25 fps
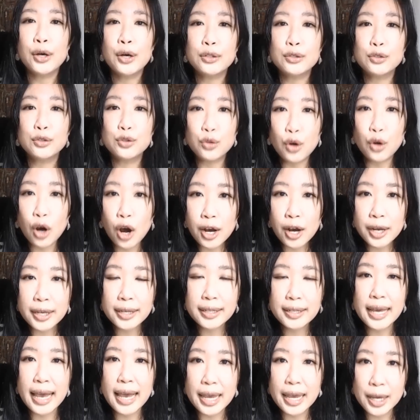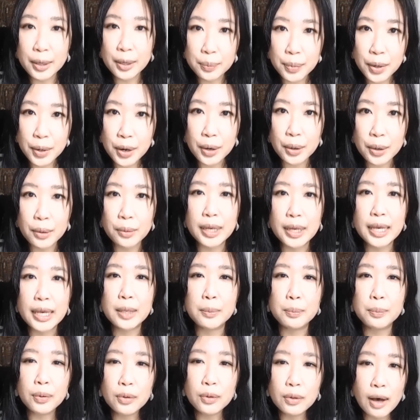Drawing a bow
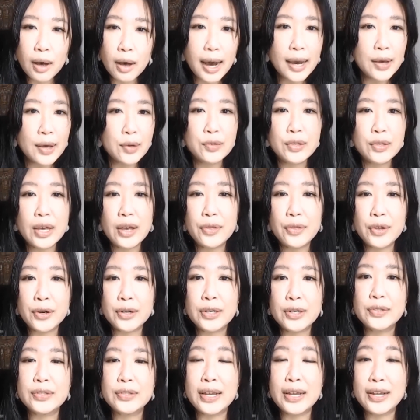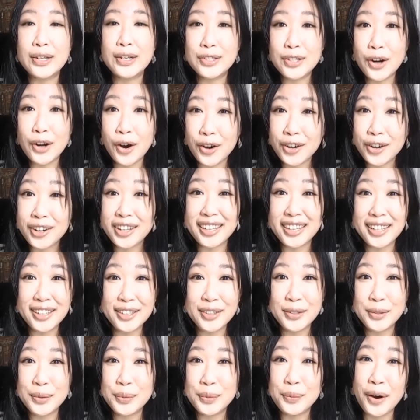implies that there is a target
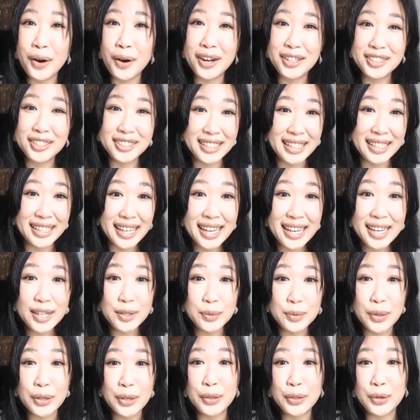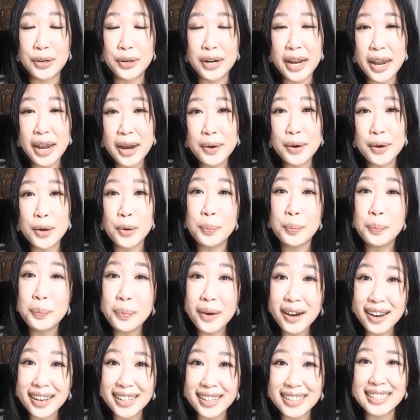you want to hit with your arrow,
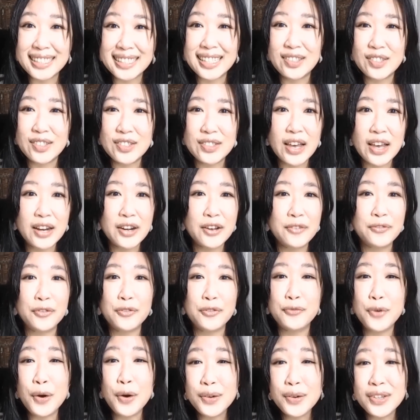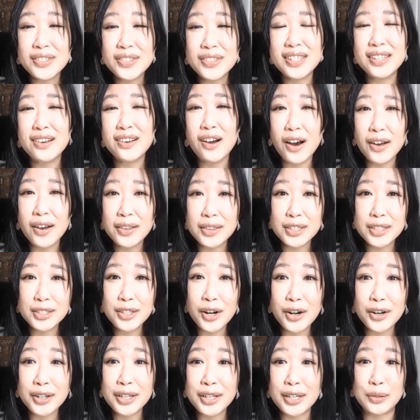but instead of focusing on the
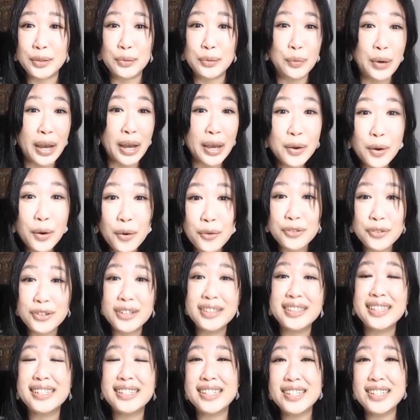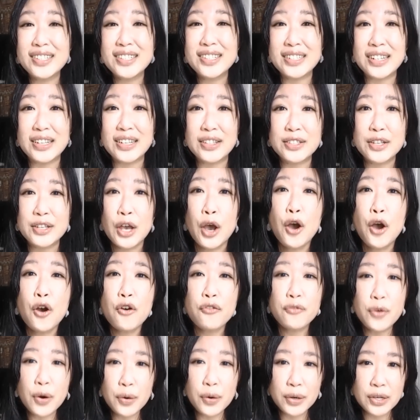target way over in the distance,
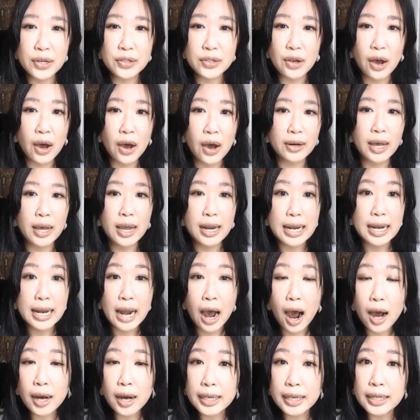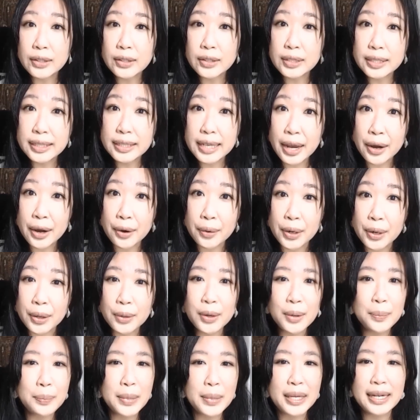focus on knocking the arrow,
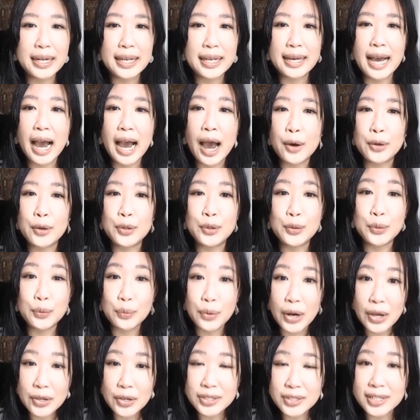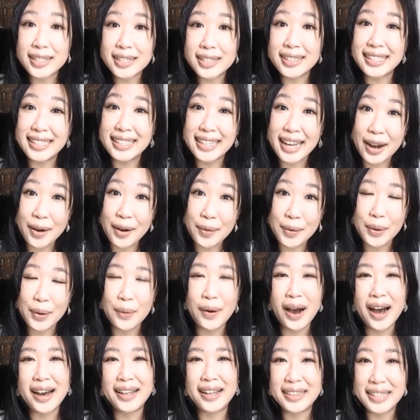meaning how you rest the arrow
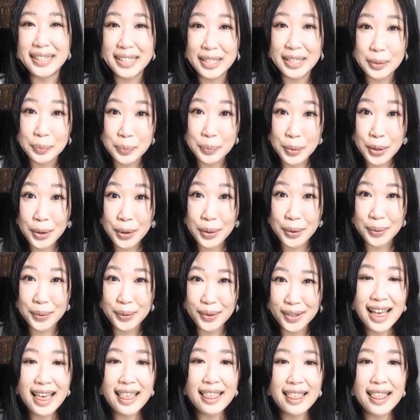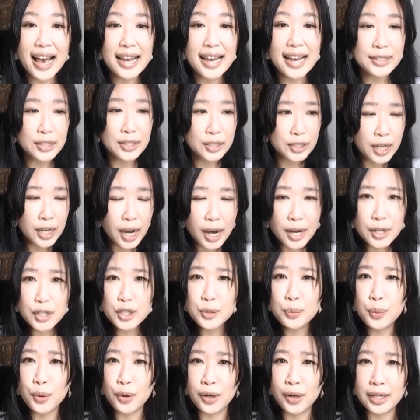on the bow, that
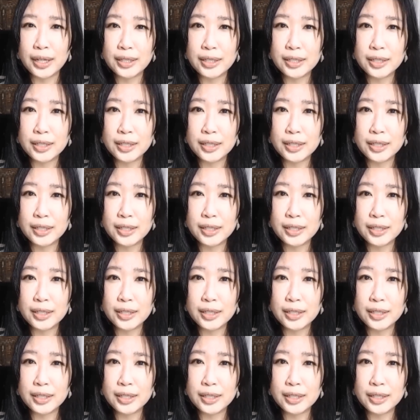touch point,